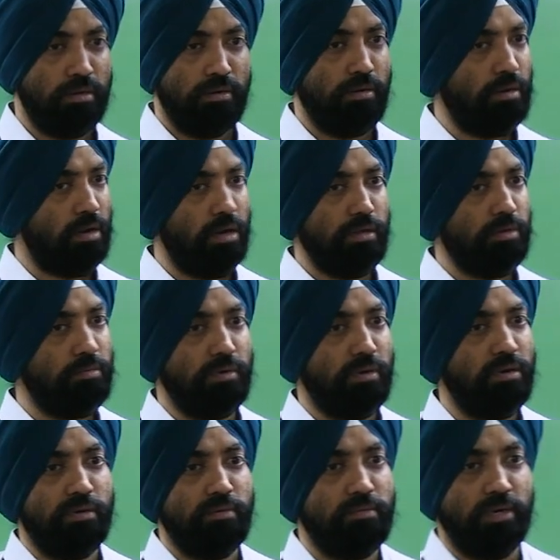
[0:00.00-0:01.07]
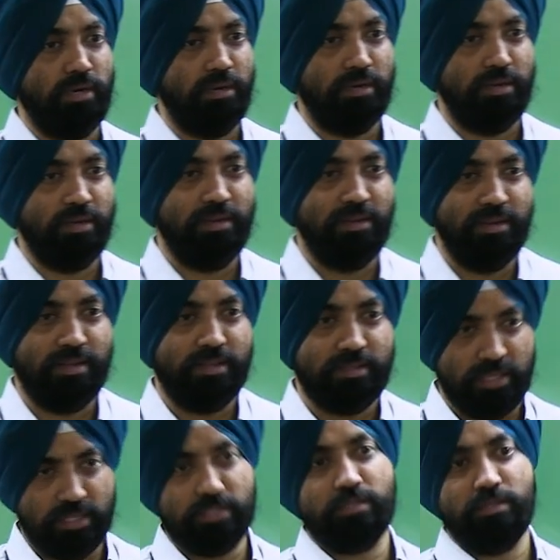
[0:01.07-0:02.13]
law you will not
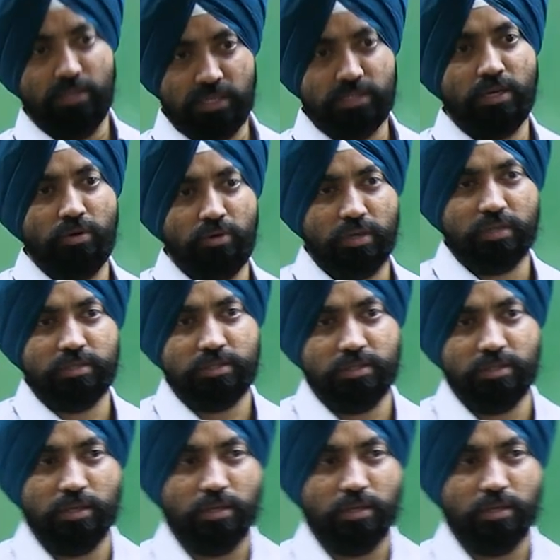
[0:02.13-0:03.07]
find. That's how it is.